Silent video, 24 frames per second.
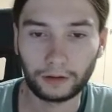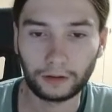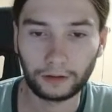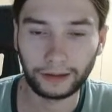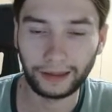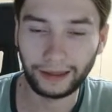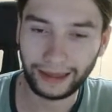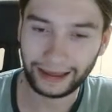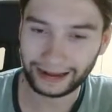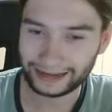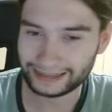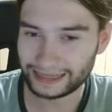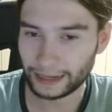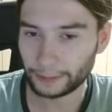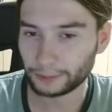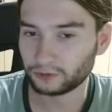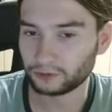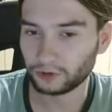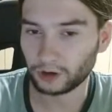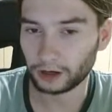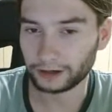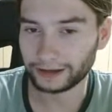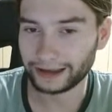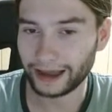Except
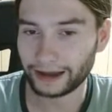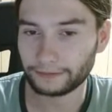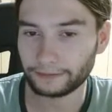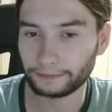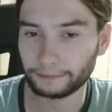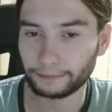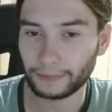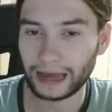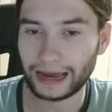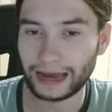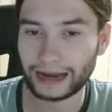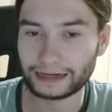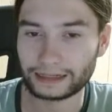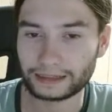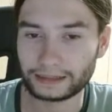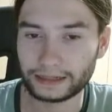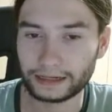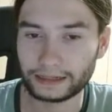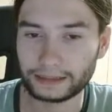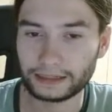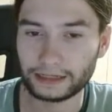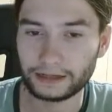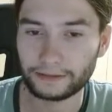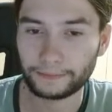for, again, Man
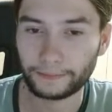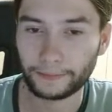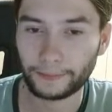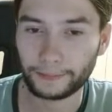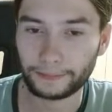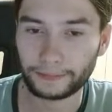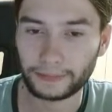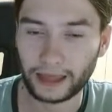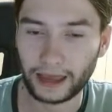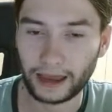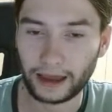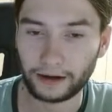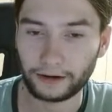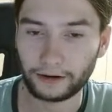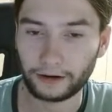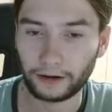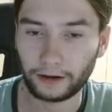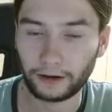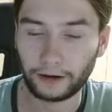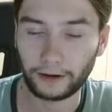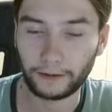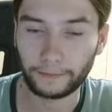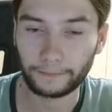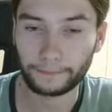City and
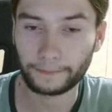Club